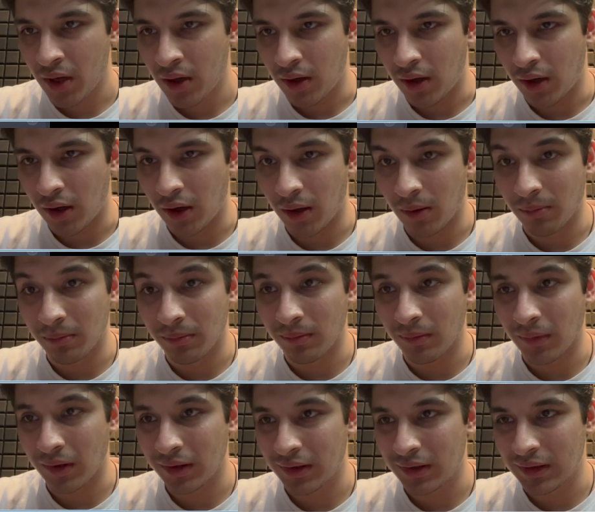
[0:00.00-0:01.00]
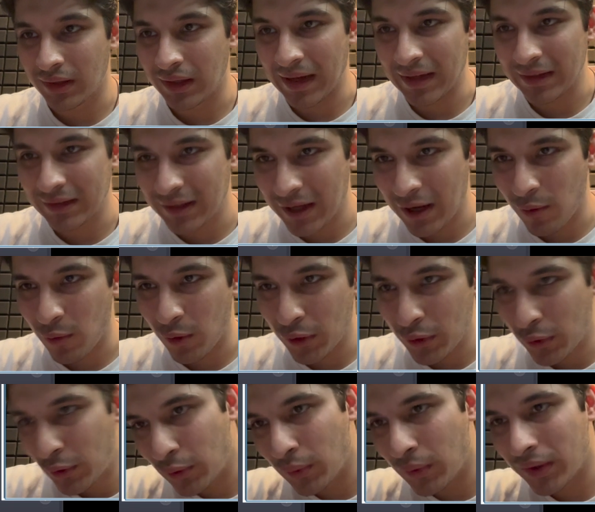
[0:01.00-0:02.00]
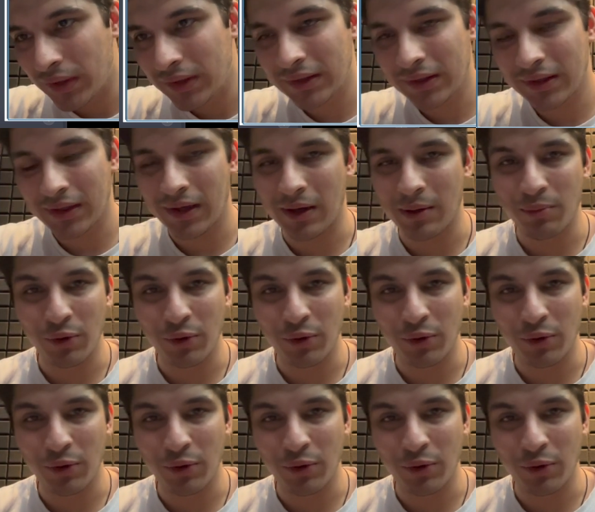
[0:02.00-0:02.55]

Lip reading: The next thing I want to do is,